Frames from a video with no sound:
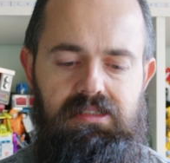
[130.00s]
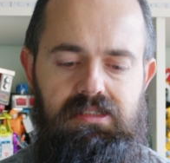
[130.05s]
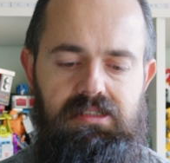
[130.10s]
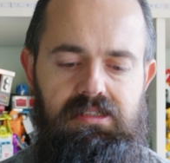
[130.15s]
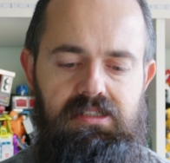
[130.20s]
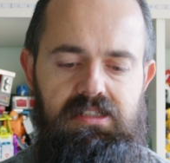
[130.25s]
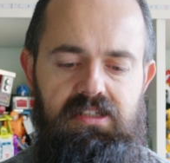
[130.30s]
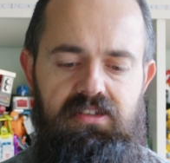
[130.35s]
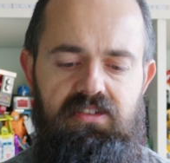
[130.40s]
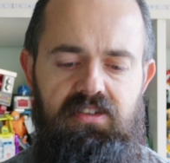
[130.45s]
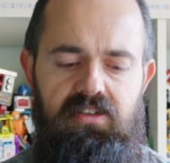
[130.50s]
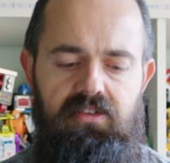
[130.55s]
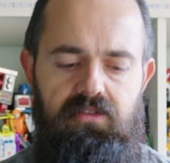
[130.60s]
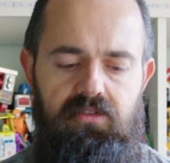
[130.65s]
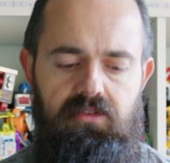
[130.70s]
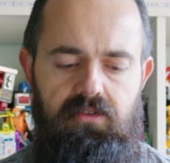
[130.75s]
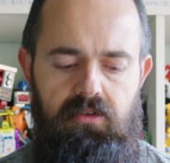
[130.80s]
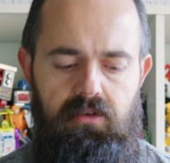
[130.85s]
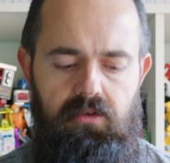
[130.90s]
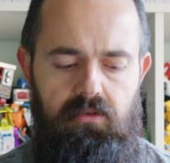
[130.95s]
This
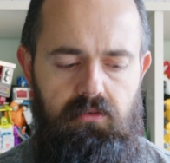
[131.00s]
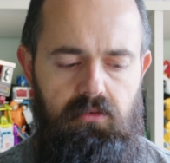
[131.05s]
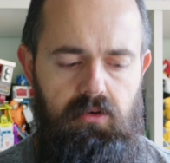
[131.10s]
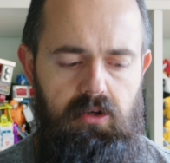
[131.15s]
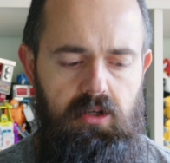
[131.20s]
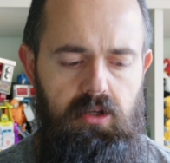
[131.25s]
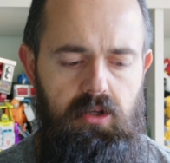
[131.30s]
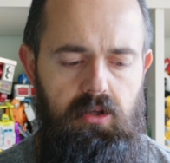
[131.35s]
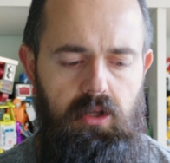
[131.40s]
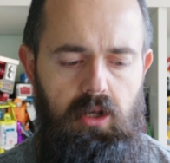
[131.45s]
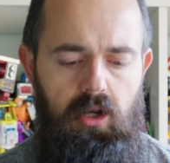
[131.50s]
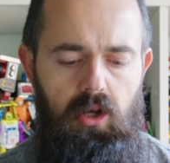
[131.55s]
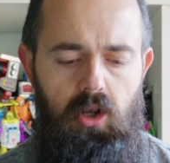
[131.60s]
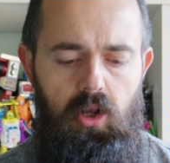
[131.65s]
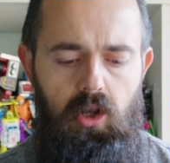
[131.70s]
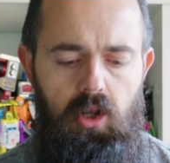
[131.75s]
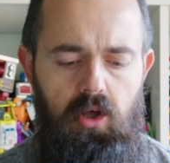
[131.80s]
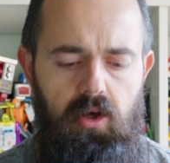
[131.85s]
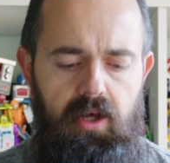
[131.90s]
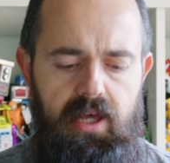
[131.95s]
is a
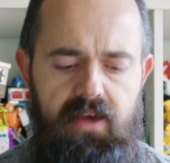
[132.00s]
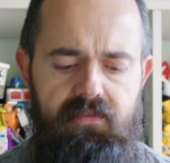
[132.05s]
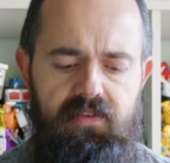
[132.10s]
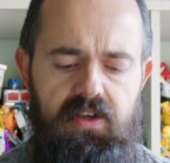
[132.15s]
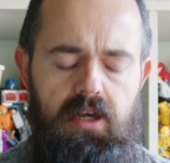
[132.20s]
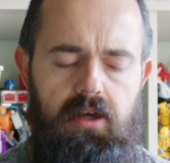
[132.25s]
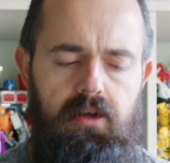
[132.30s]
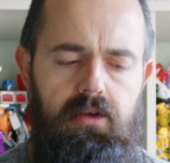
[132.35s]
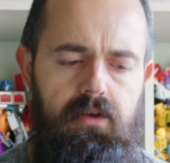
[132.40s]
lot heavier